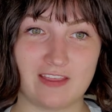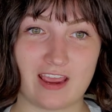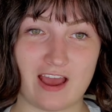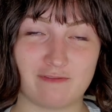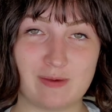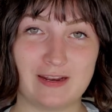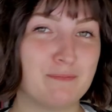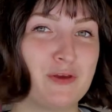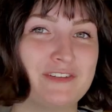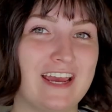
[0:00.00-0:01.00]
they have made it
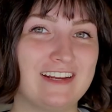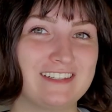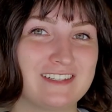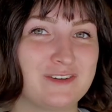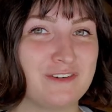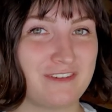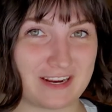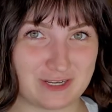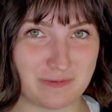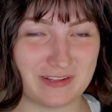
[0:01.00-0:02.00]
mutate to
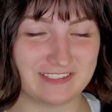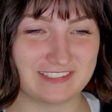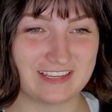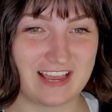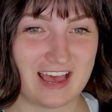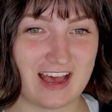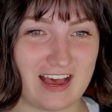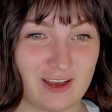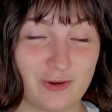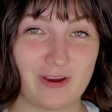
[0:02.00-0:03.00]
infect humans,
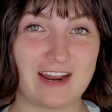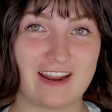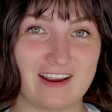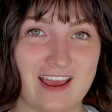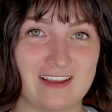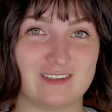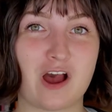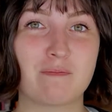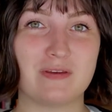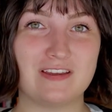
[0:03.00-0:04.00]
creating a
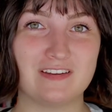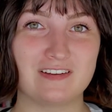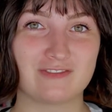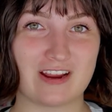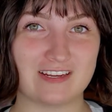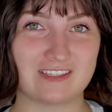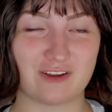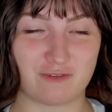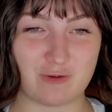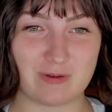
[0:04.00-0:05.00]
zombie race
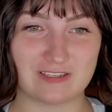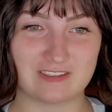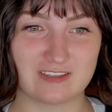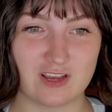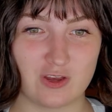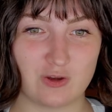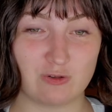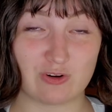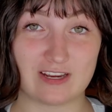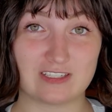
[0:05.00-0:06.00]
of humans who
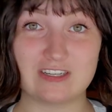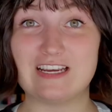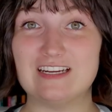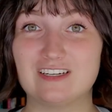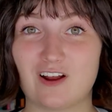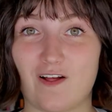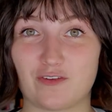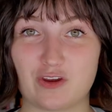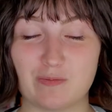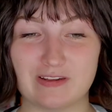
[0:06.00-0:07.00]
tries to eat
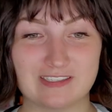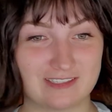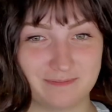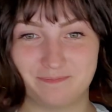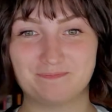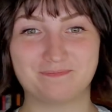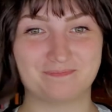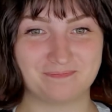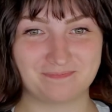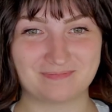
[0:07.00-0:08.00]
other humans.
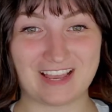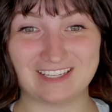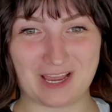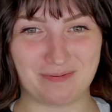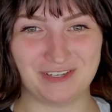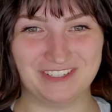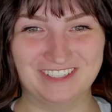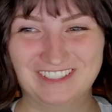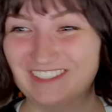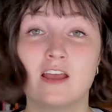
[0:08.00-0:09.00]

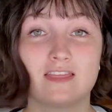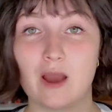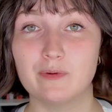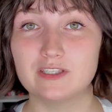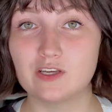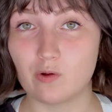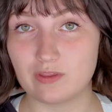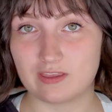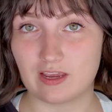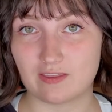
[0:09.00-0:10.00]
Exceptional. That was the
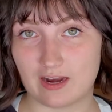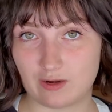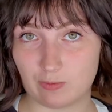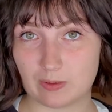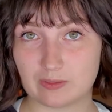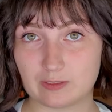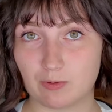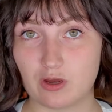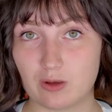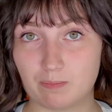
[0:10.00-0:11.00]
only thing that I knew about this
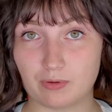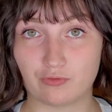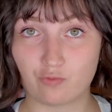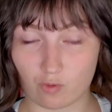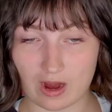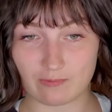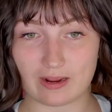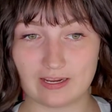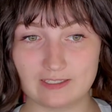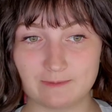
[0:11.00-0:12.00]
book before I
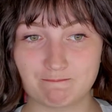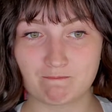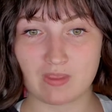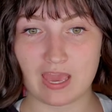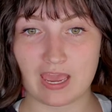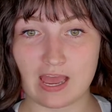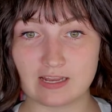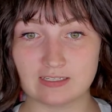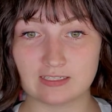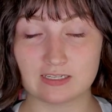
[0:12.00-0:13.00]
read it,
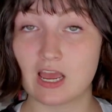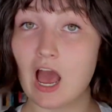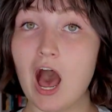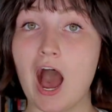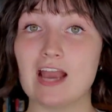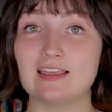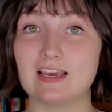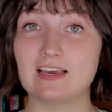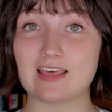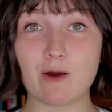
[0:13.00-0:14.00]
and I
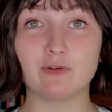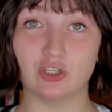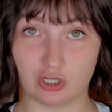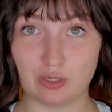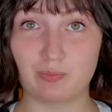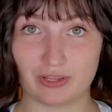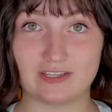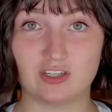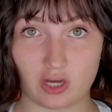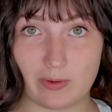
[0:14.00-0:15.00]
think that was a good
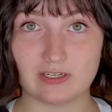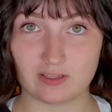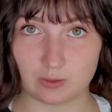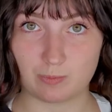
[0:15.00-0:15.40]
place to go into this